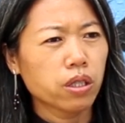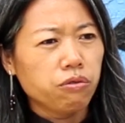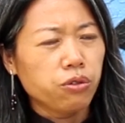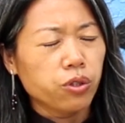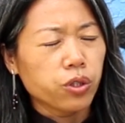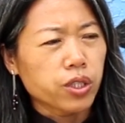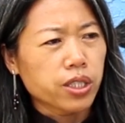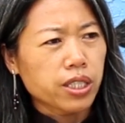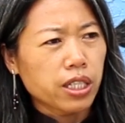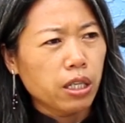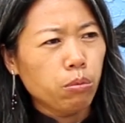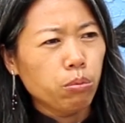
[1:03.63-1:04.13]

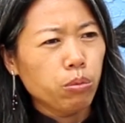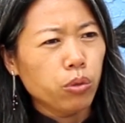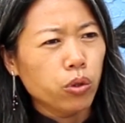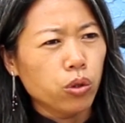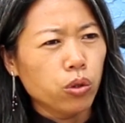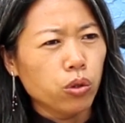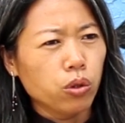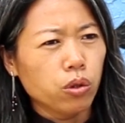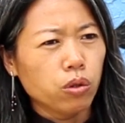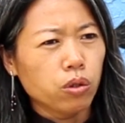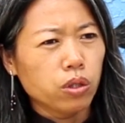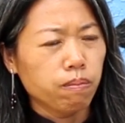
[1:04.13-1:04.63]
For
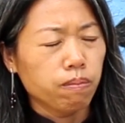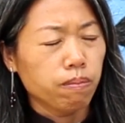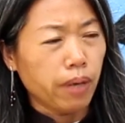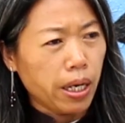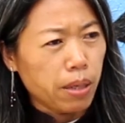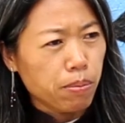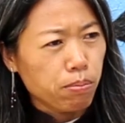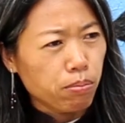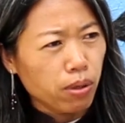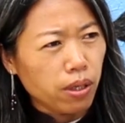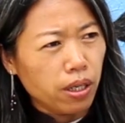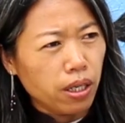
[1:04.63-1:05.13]
example,
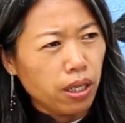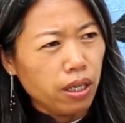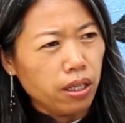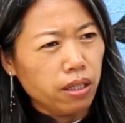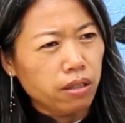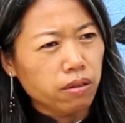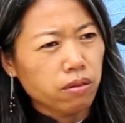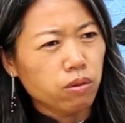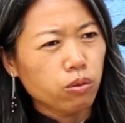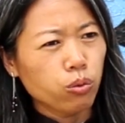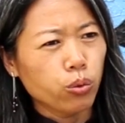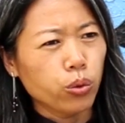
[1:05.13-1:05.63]
my
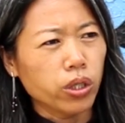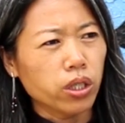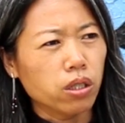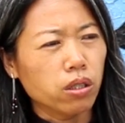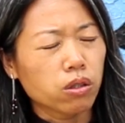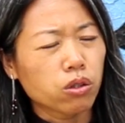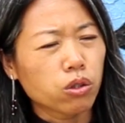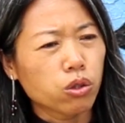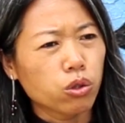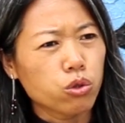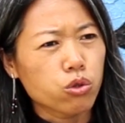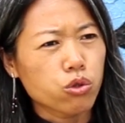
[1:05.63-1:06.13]
plan
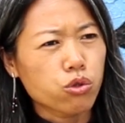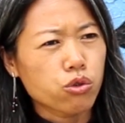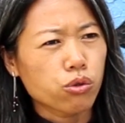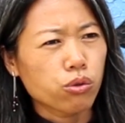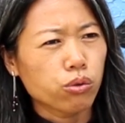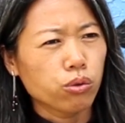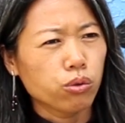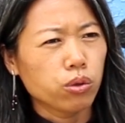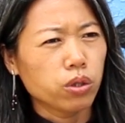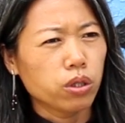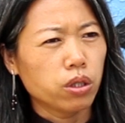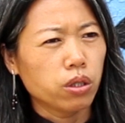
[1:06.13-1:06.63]
will go
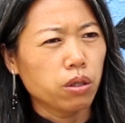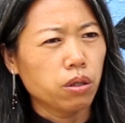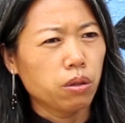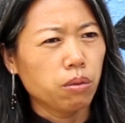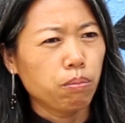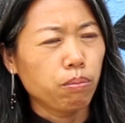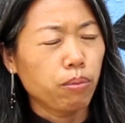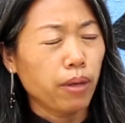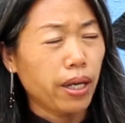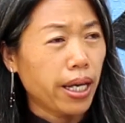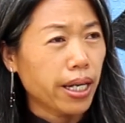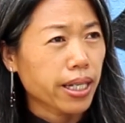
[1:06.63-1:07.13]
to the
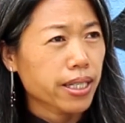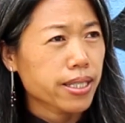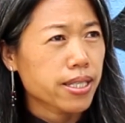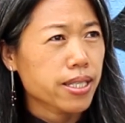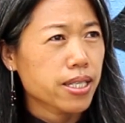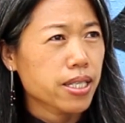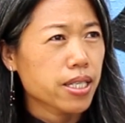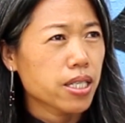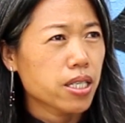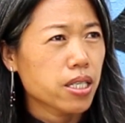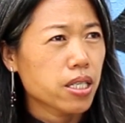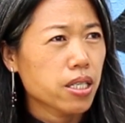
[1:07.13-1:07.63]
Black
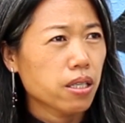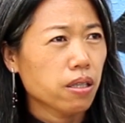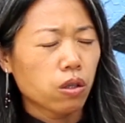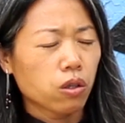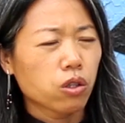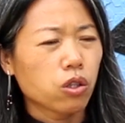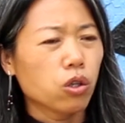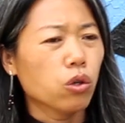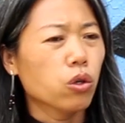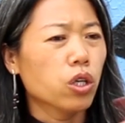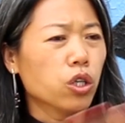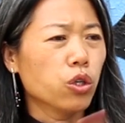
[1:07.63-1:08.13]
Sea,
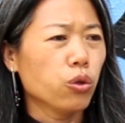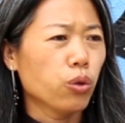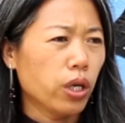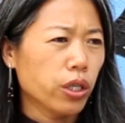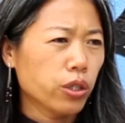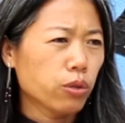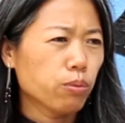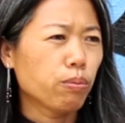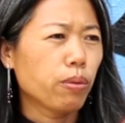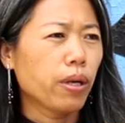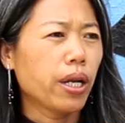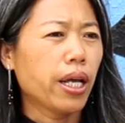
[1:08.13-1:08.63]
go
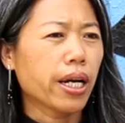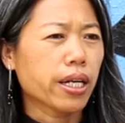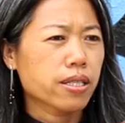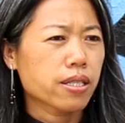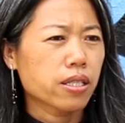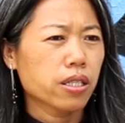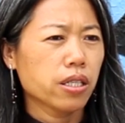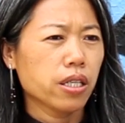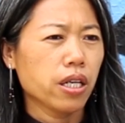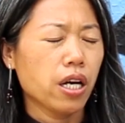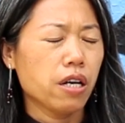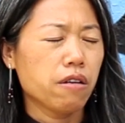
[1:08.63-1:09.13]
around Black
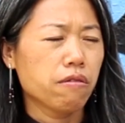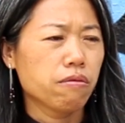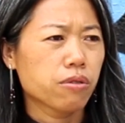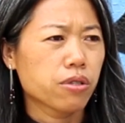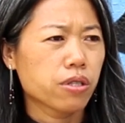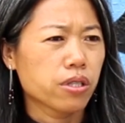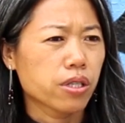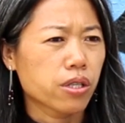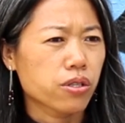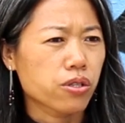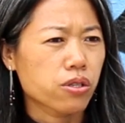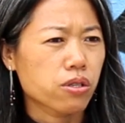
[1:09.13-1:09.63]
Sea, have
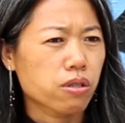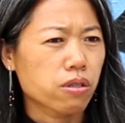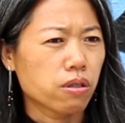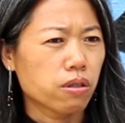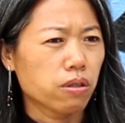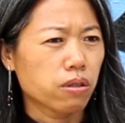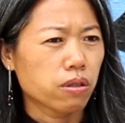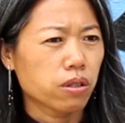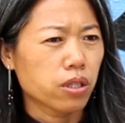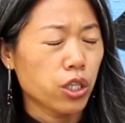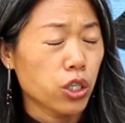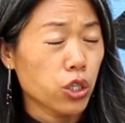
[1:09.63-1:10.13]
six
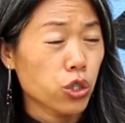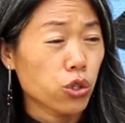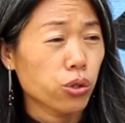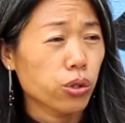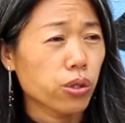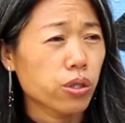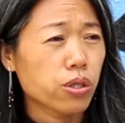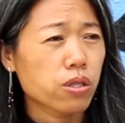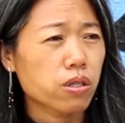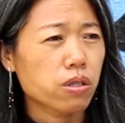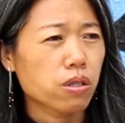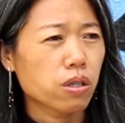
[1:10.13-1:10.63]

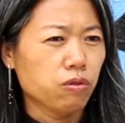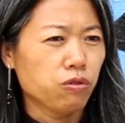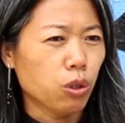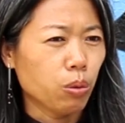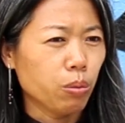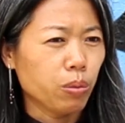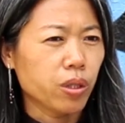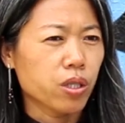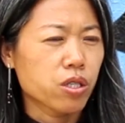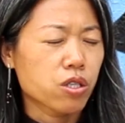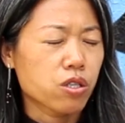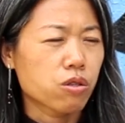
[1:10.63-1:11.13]
countries. For
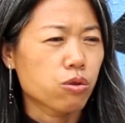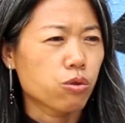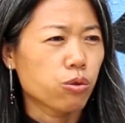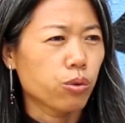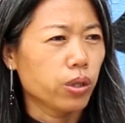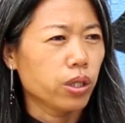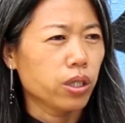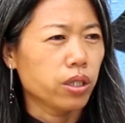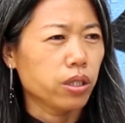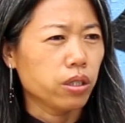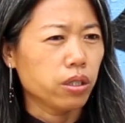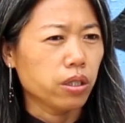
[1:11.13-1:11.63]
me, it's
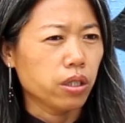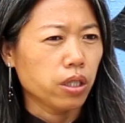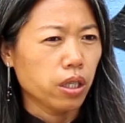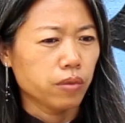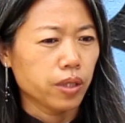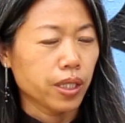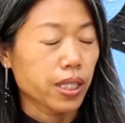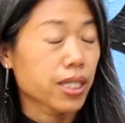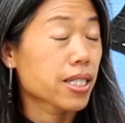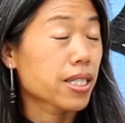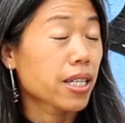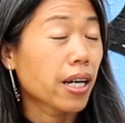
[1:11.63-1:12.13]
really
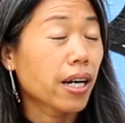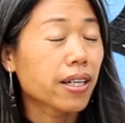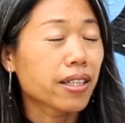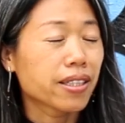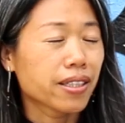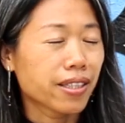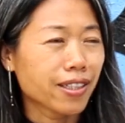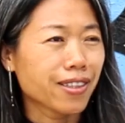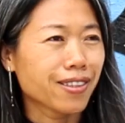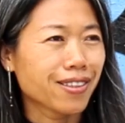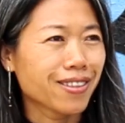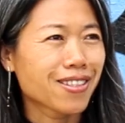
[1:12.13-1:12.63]

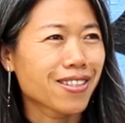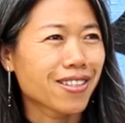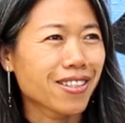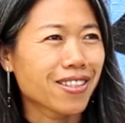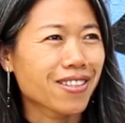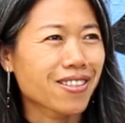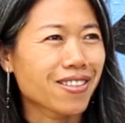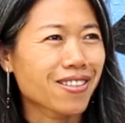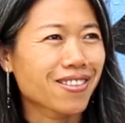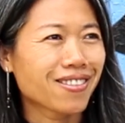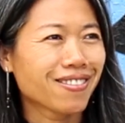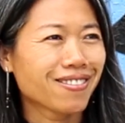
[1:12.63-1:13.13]
excited
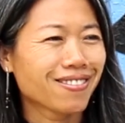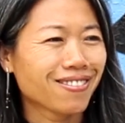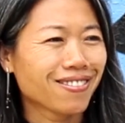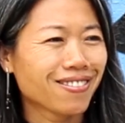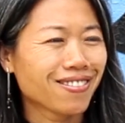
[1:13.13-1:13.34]
since.